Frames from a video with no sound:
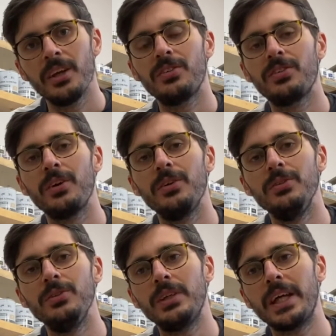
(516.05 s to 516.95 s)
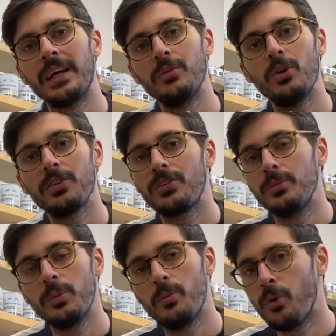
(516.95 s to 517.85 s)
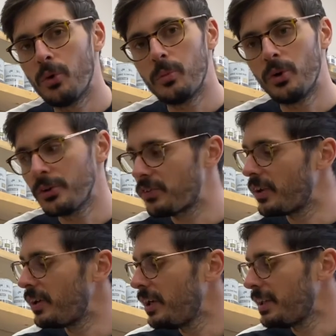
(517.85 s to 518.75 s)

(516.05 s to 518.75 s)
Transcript: so you can wash them with warm water.